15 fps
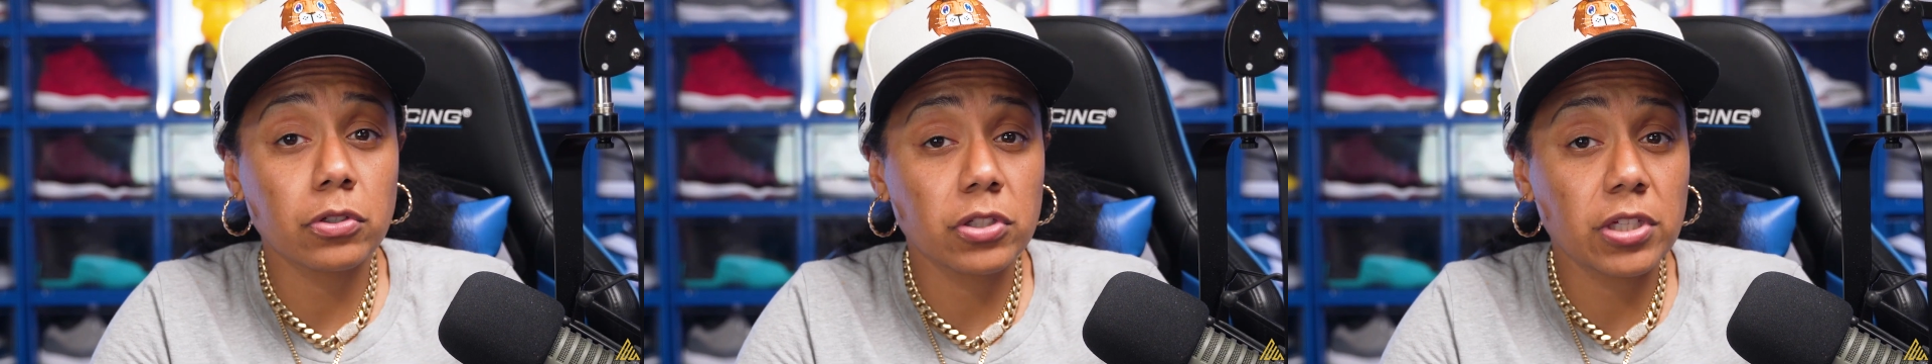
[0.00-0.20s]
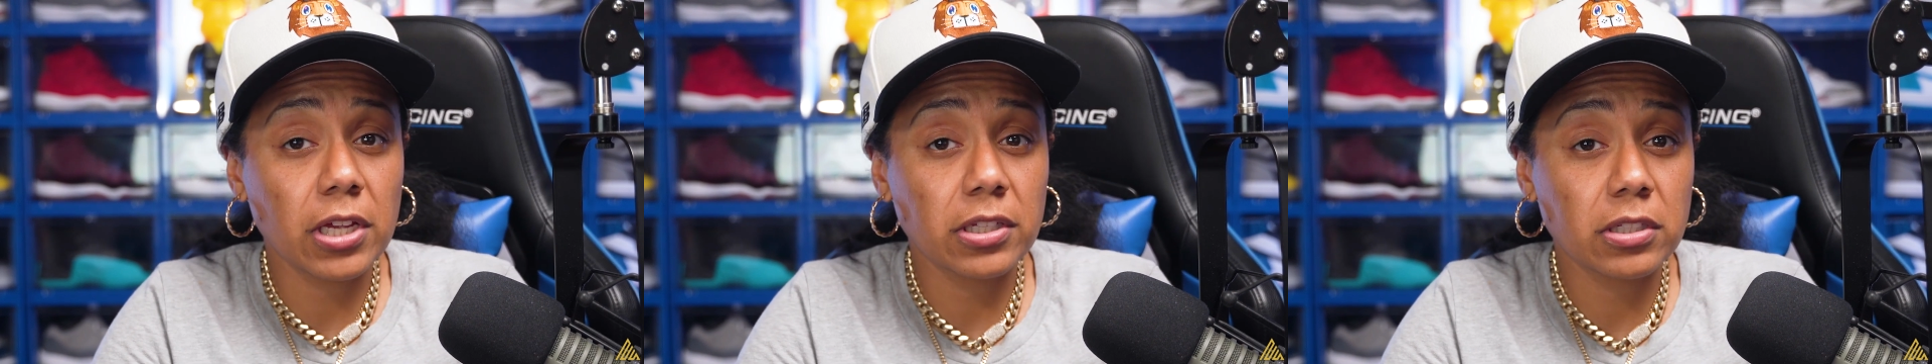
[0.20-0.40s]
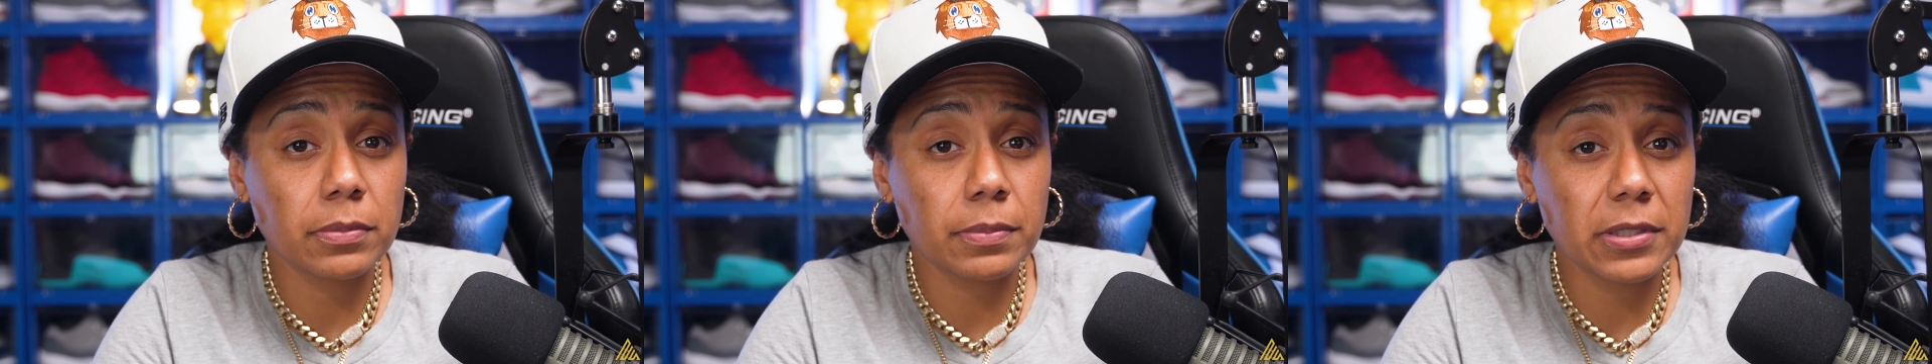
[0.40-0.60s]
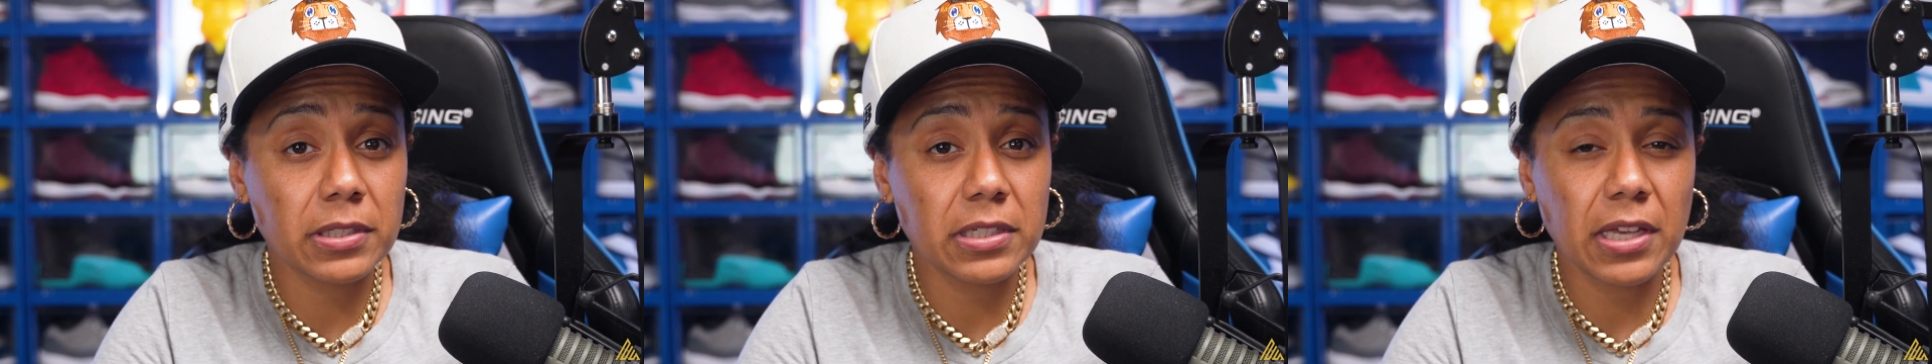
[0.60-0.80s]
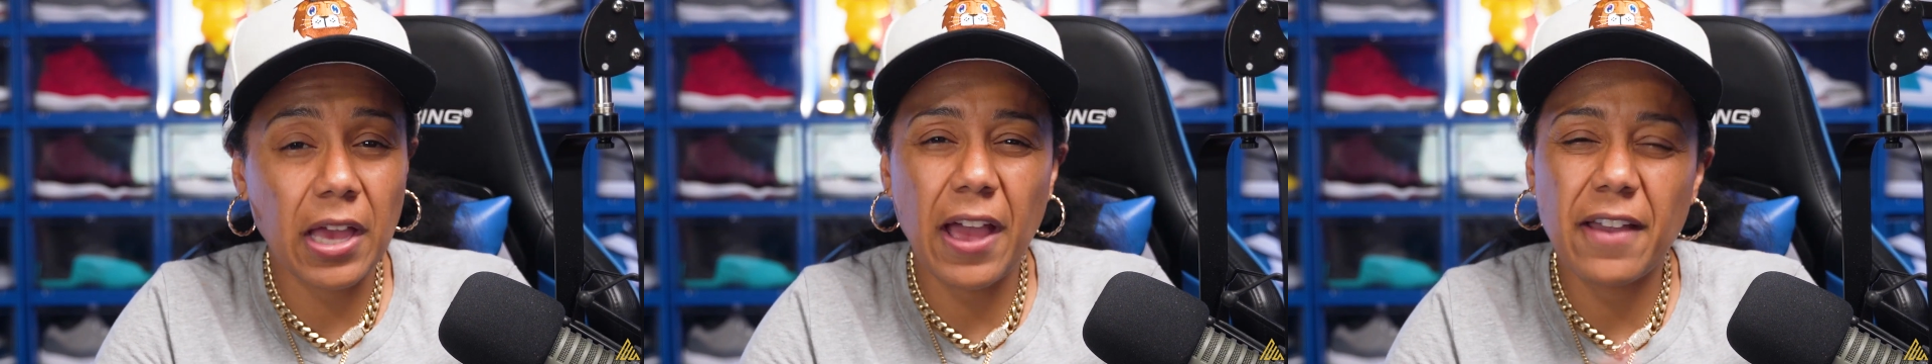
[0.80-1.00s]

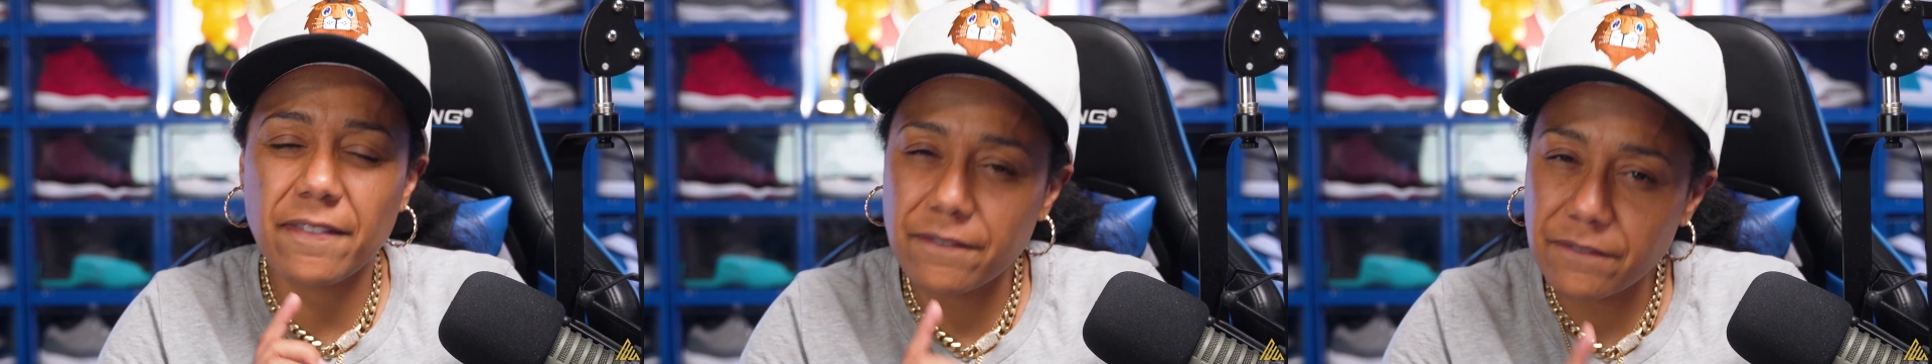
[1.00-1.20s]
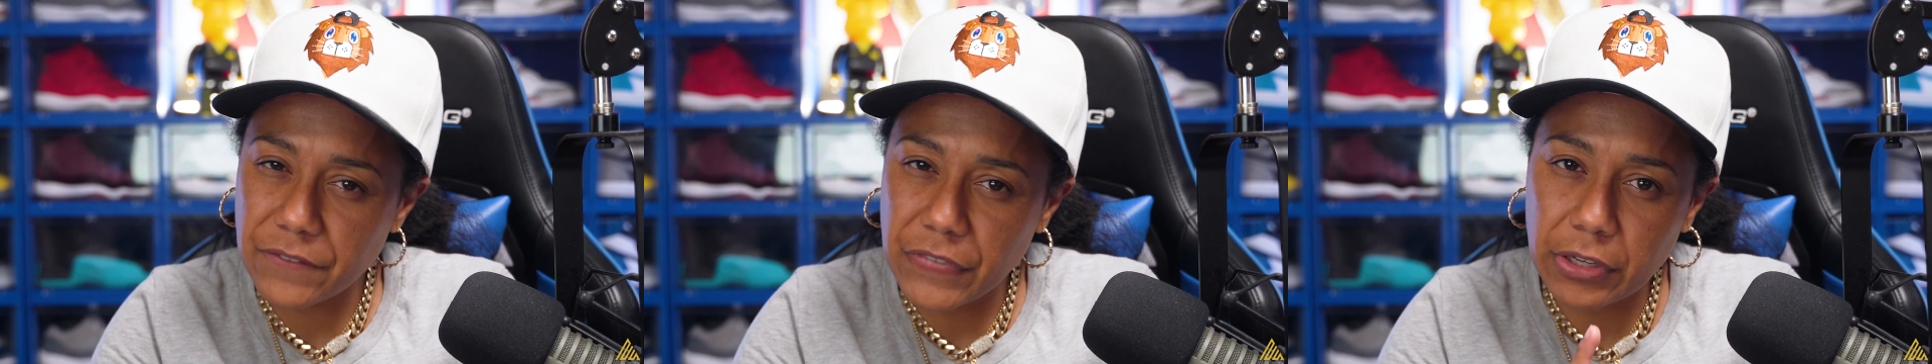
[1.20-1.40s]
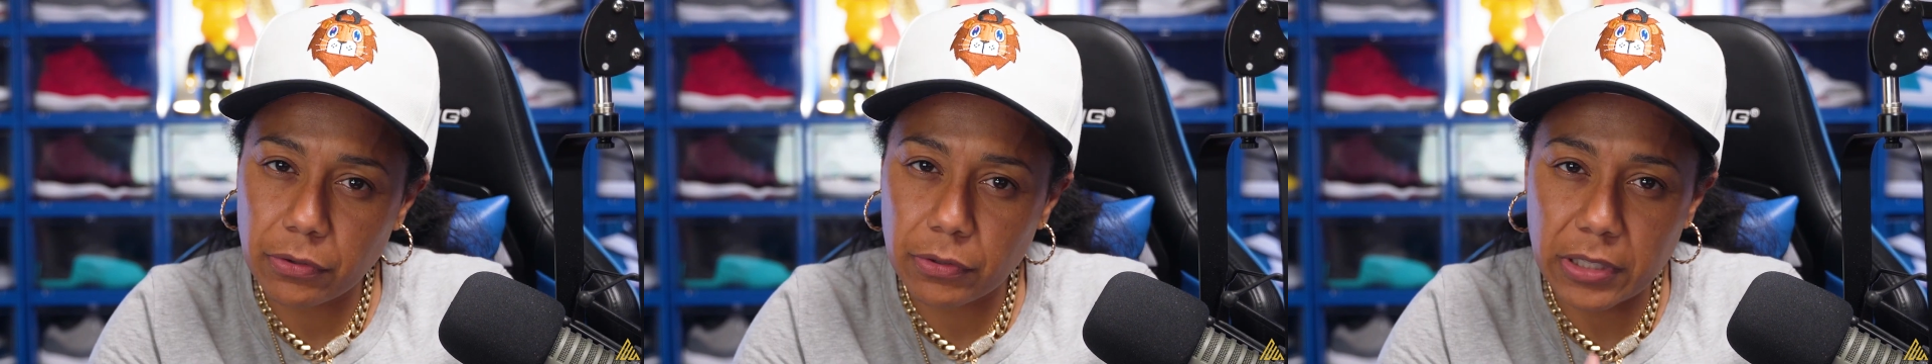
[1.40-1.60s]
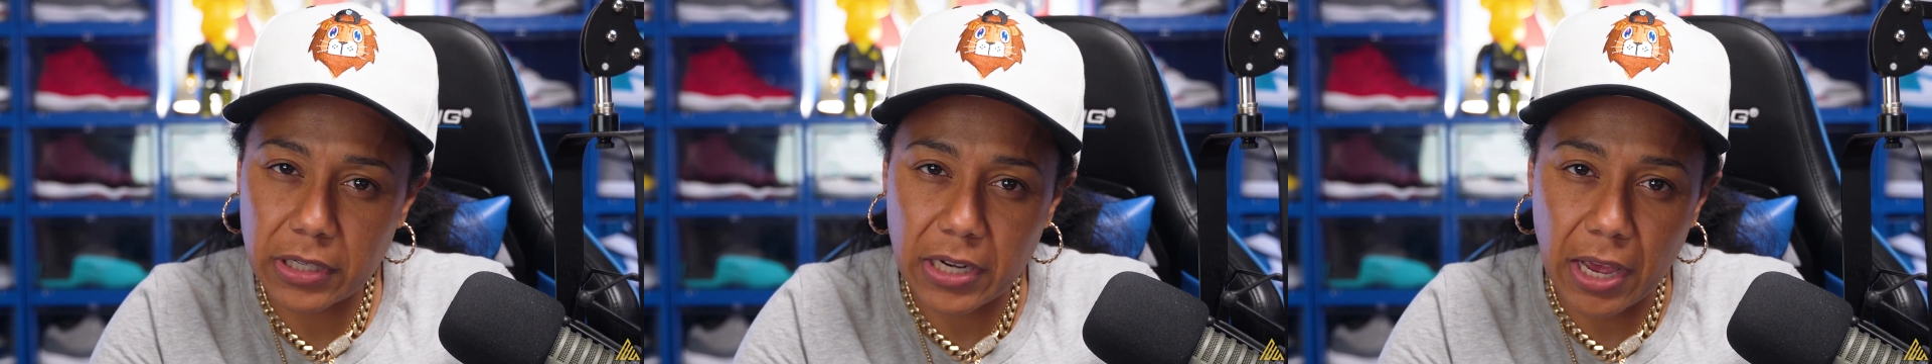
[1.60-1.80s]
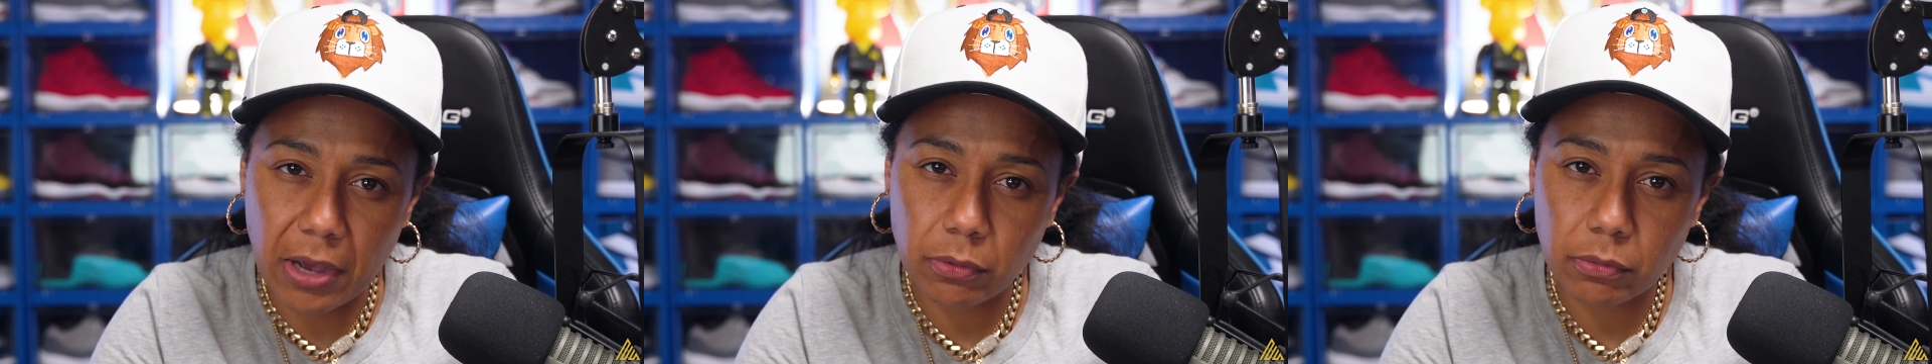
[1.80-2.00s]
ChatGPT, I figured it
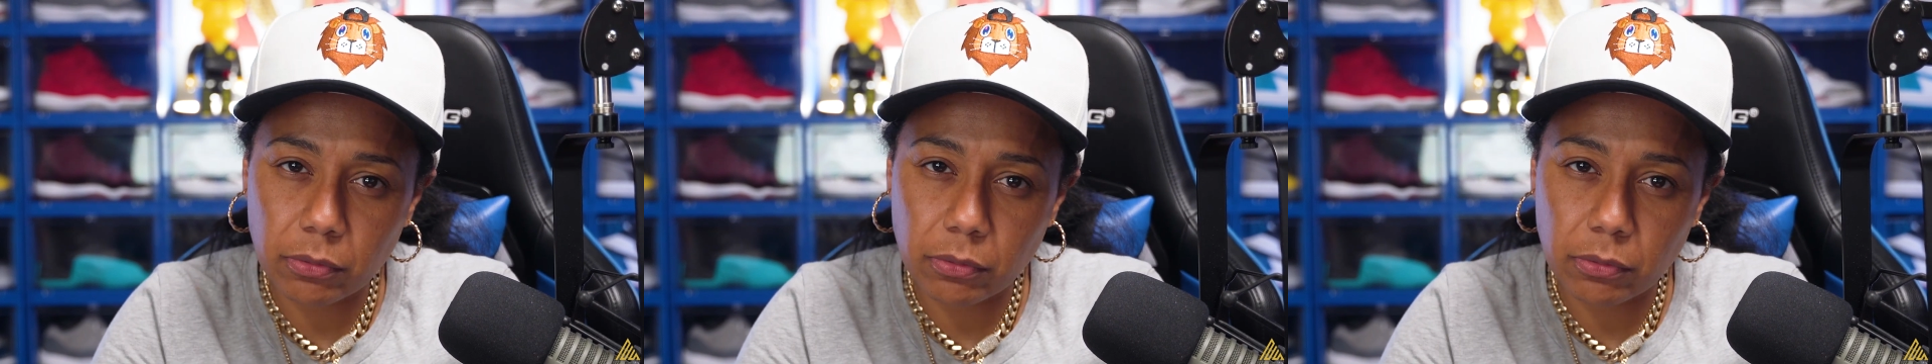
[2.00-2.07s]
out.